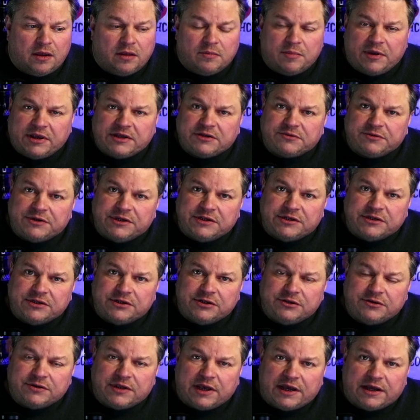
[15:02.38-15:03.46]
best way to do
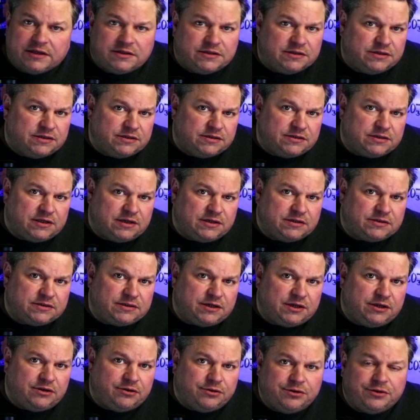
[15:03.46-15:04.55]
that is, let's say
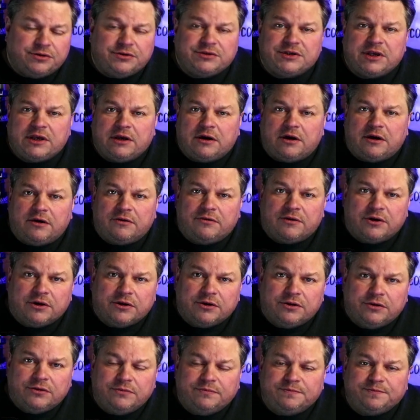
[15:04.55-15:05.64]
you're using
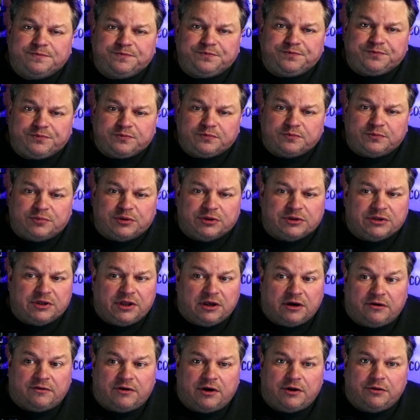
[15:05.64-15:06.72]
RO, put the
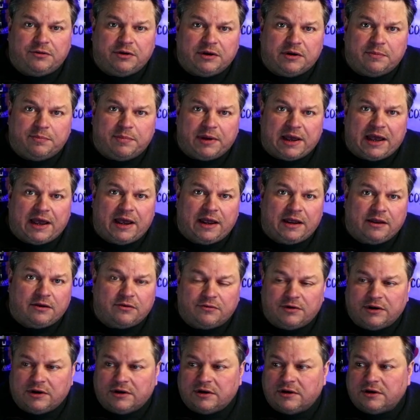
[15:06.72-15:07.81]
RO in a bag or
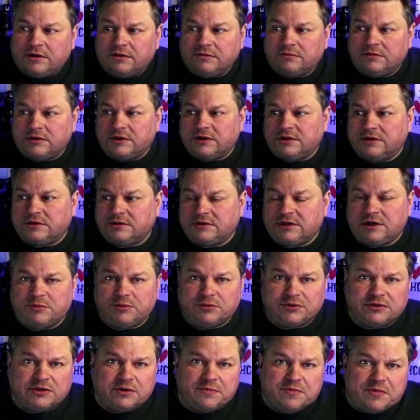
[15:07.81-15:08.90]
in a tub or
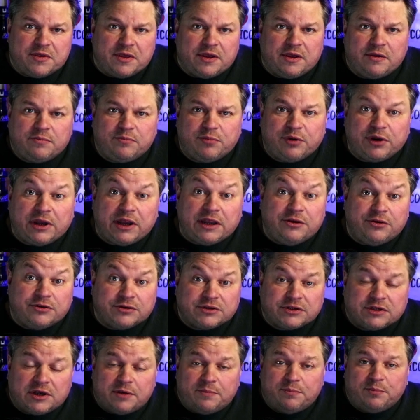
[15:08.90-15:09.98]
something, put it in your
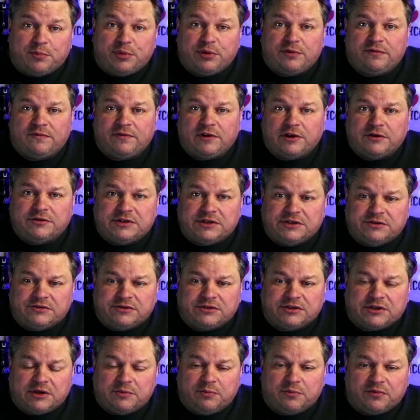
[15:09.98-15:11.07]
sump, float it in your
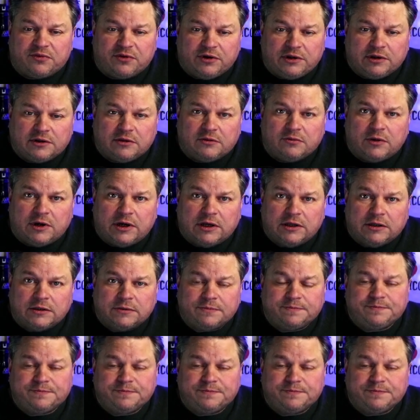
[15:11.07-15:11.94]
sump for a little while